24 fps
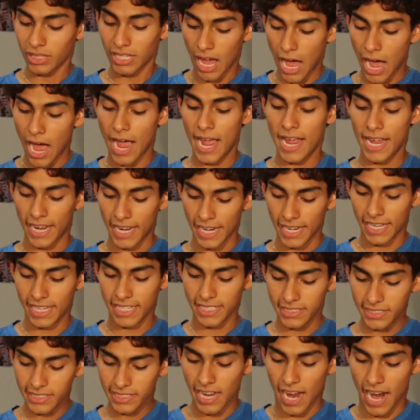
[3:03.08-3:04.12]
lie, it
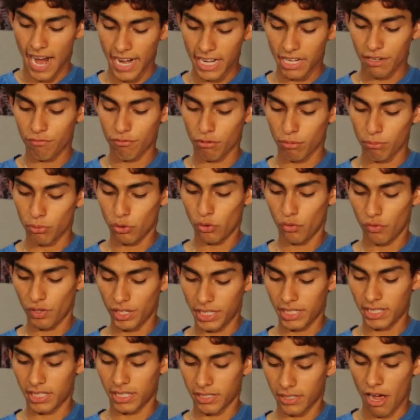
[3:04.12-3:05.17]
is kind of
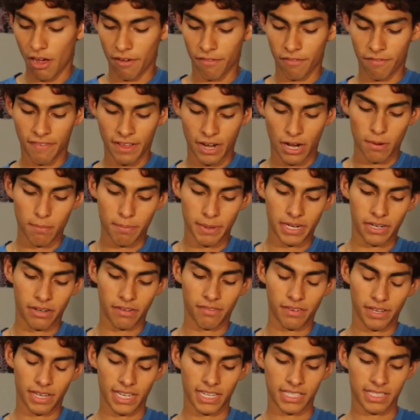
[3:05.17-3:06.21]
removing a fair bit
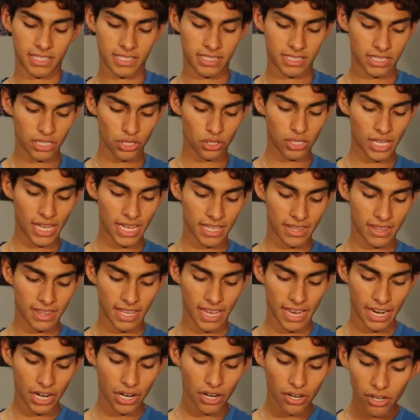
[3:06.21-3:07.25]
of it. It's still like
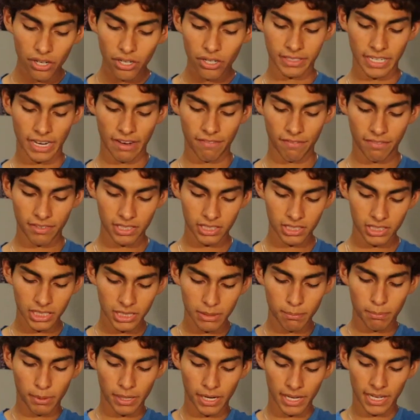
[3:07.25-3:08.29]
there,
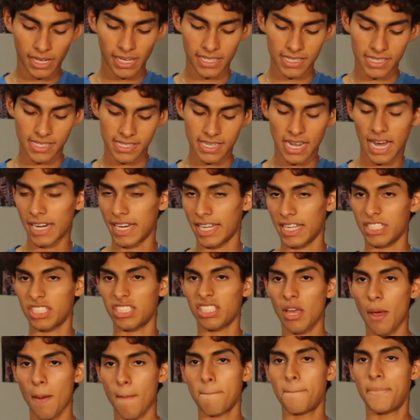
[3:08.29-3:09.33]
definitely, but it's not
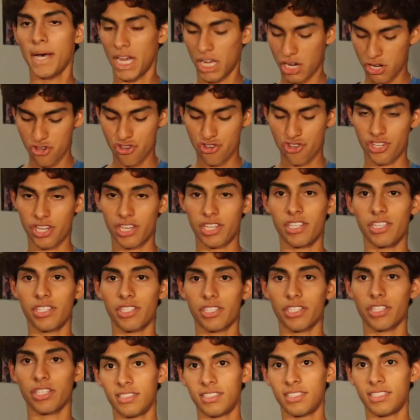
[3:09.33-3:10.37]
as
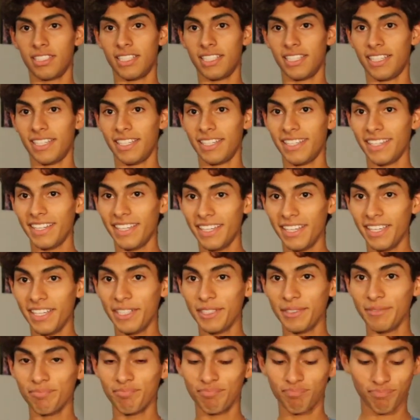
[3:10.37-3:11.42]
pungent.
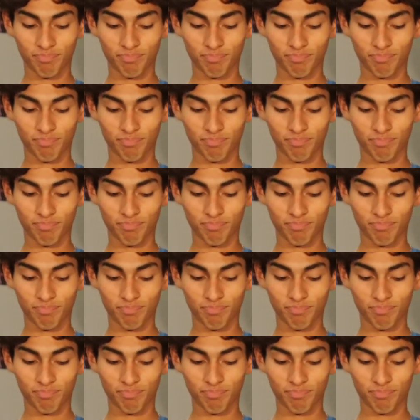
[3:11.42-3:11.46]
See?